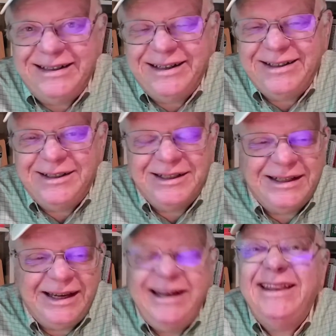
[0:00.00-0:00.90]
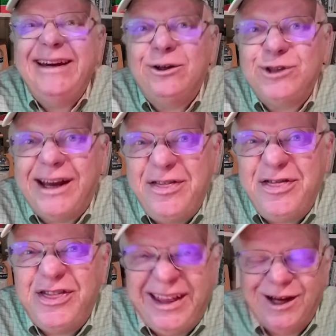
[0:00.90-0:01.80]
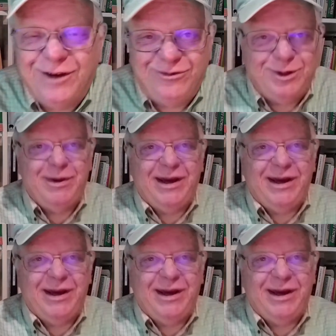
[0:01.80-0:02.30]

and anything else I can think of to